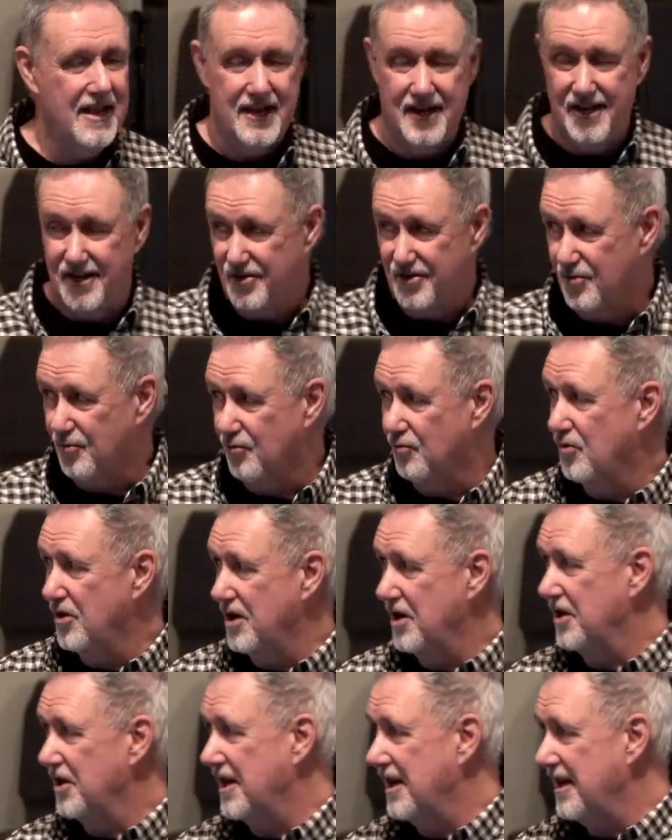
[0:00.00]
it's
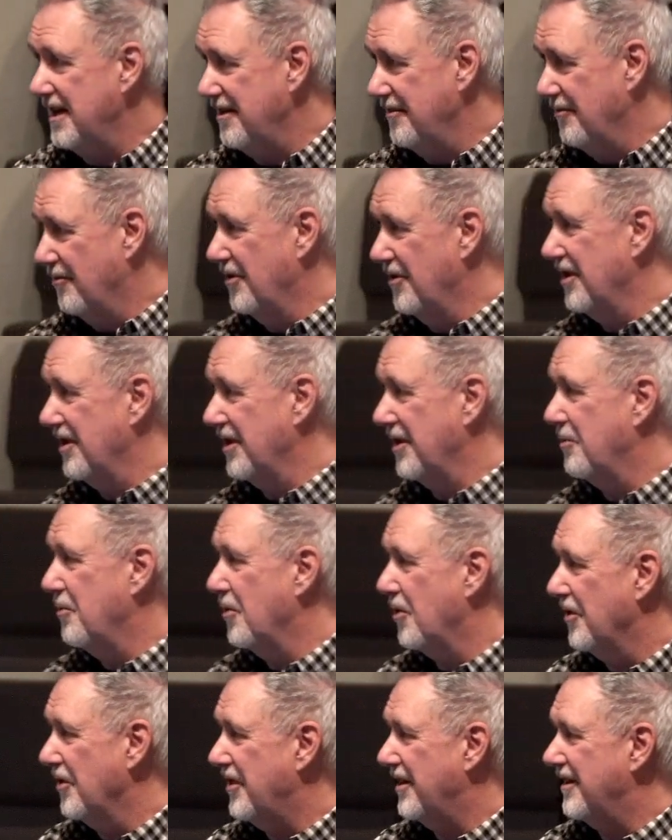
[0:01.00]
really, really
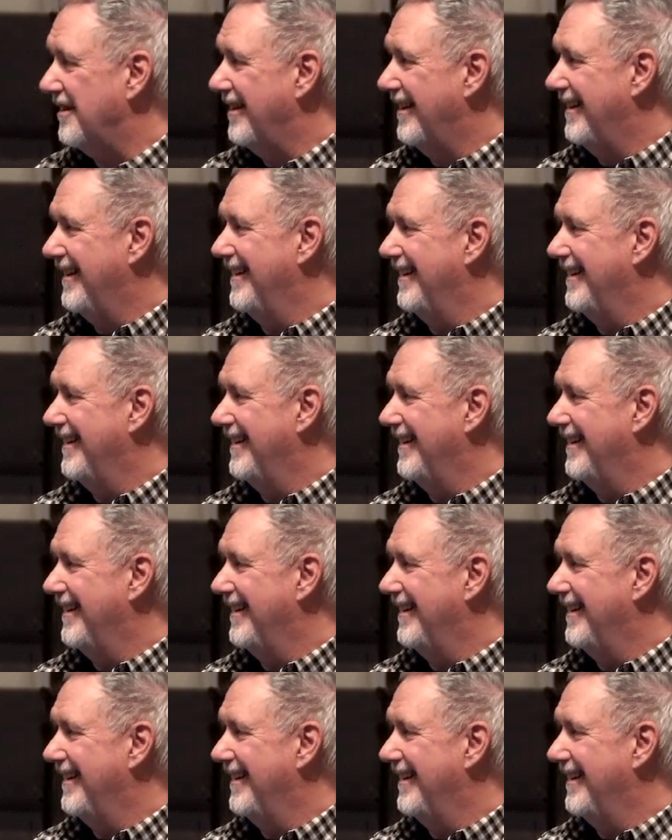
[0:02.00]
worth it.